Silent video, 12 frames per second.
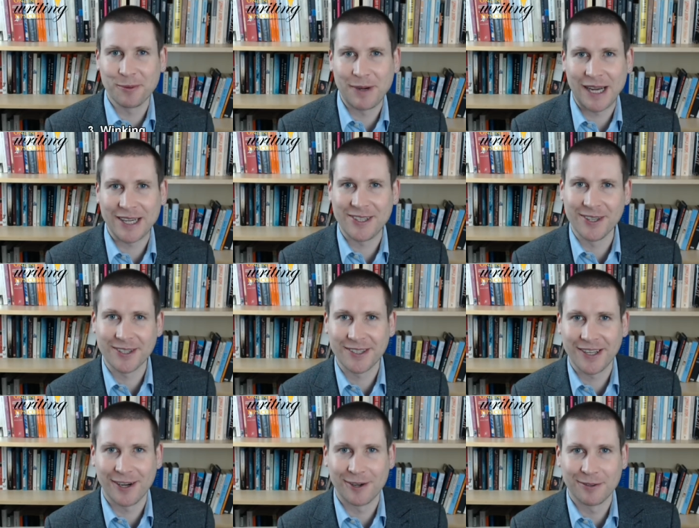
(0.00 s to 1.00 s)
bad
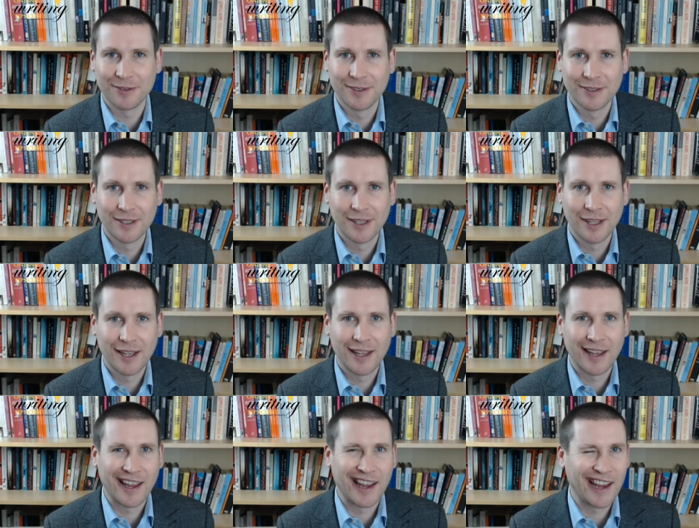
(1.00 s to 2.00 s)
yourself.
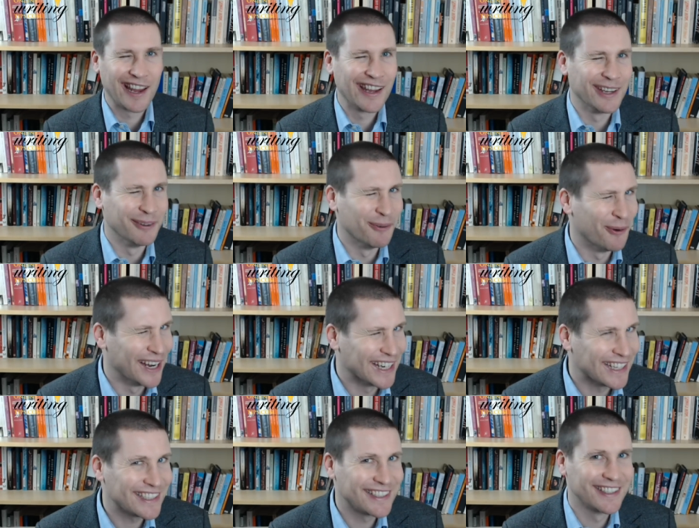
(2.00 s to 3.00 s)
He
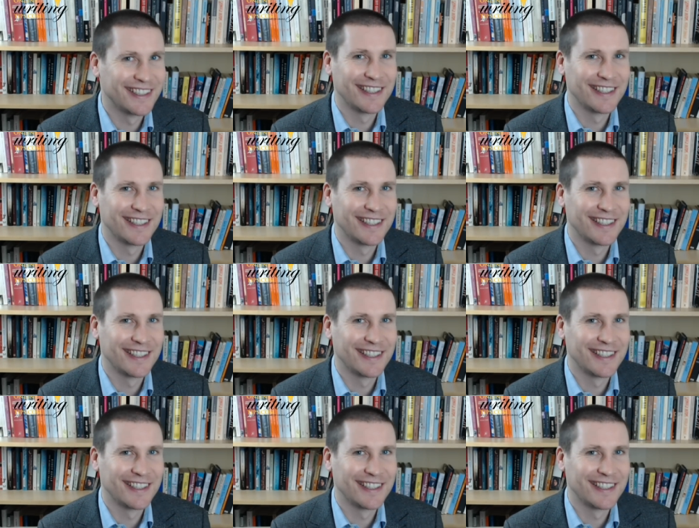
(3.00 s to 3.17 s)
winked.